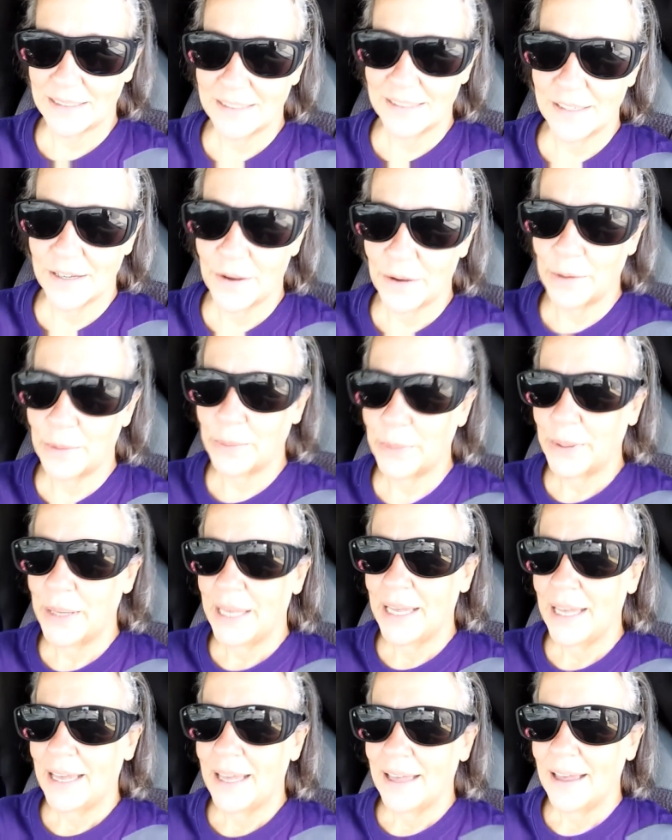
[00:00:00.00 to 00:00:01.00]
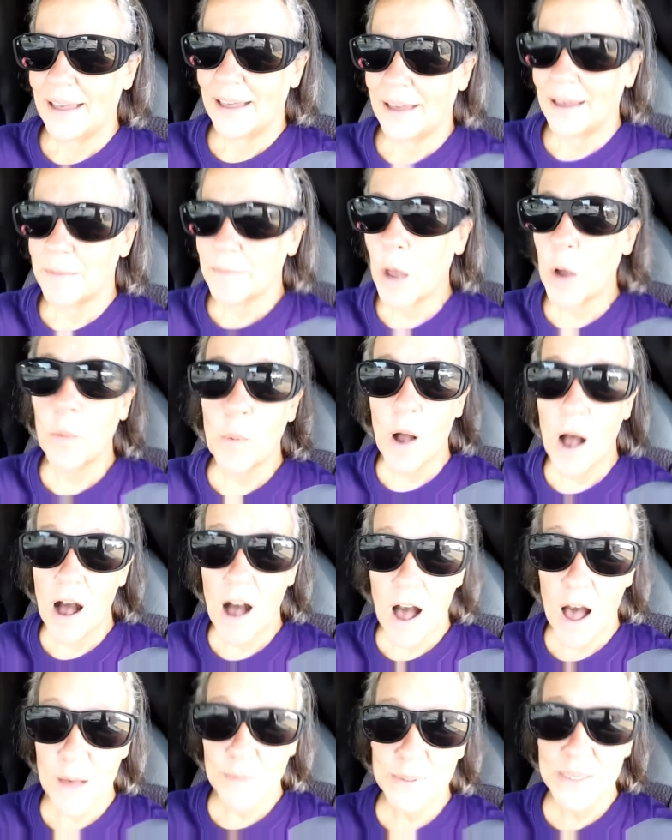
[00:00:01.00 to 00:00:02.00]
So,
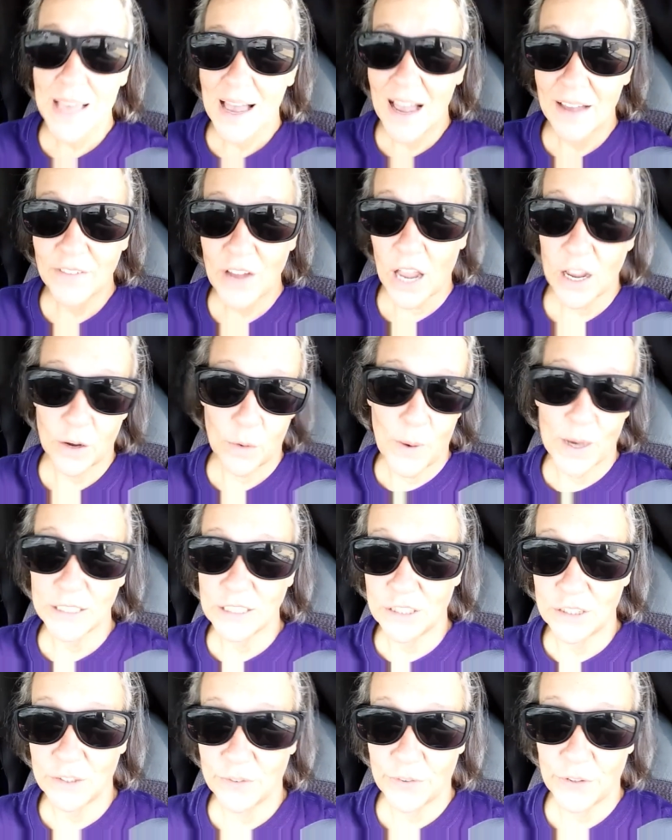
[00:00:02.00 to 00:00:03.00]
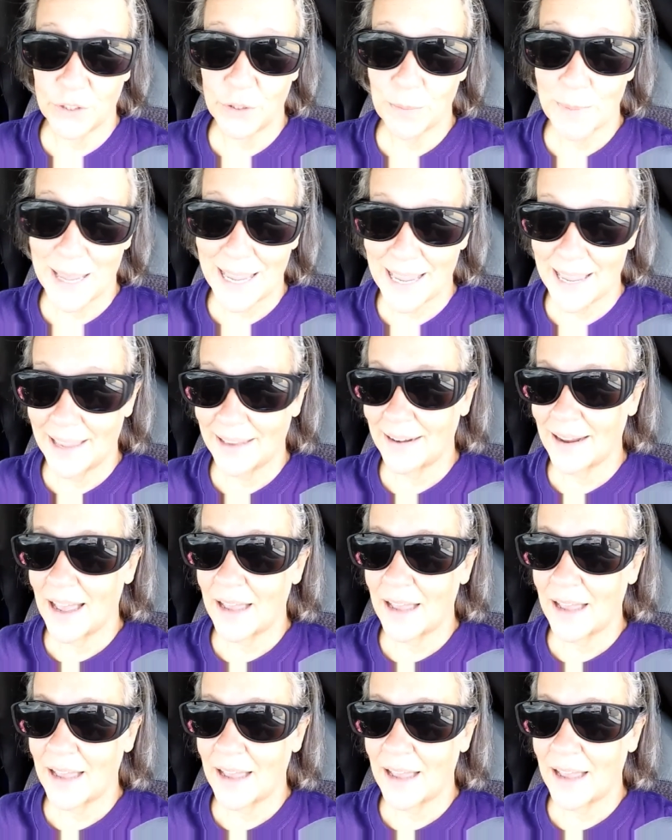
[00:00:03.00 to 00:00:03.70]
Hobbs, I've got questions for you, man.